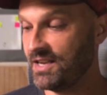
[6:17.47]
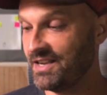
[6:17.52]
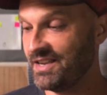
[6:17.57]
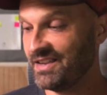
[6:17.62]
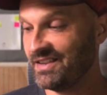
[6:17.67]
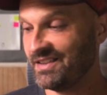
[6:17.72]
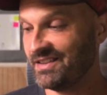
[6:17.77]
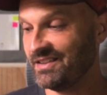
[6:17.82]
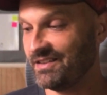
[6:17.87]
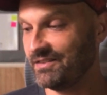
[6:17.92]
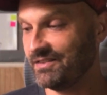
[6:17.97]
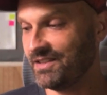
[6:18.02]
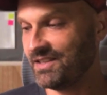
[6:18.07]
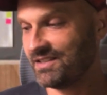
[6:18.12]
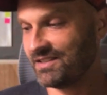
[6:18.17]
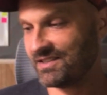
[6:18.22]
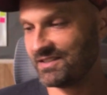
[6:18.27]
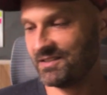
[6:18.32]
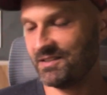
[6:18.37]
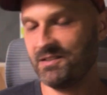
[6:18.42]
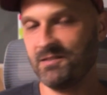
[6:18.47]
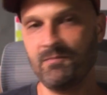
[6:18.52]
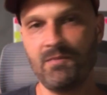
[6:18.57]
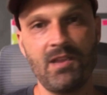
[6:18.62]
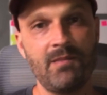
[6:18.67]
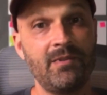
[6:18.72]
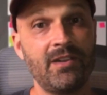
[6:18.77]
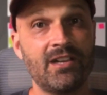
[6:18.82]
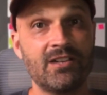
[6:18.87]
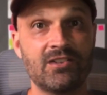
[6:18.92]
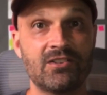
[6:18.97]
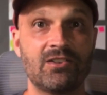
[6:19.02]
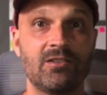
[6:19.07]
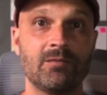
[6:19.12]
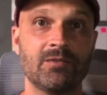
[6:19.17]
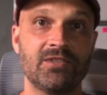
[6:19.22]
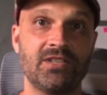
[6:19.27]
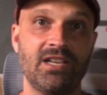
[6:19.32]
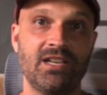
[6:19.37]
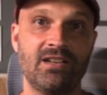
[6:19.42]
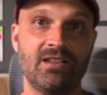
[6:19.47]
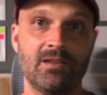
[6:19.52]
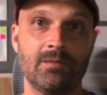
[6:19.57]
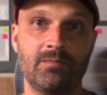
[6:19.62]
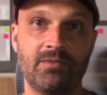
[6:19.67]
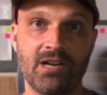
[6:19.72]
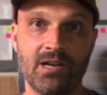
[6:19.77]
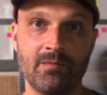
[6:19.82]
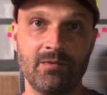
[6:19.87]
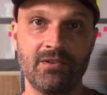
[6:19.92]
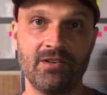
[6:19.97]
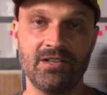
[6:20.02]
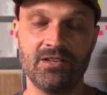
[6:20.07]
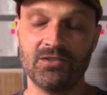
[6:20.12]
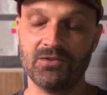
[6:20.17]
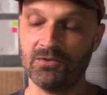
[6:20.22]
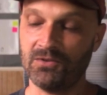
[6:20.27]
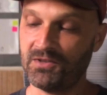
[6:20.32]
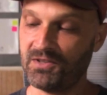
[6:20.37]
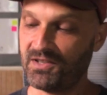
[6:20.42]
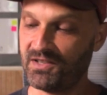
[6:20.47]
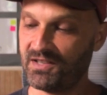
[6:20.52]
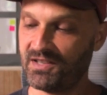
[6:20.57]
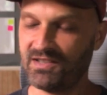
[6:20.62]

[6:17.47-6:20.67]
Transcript: This, maybe I should almost take it at the primary sources,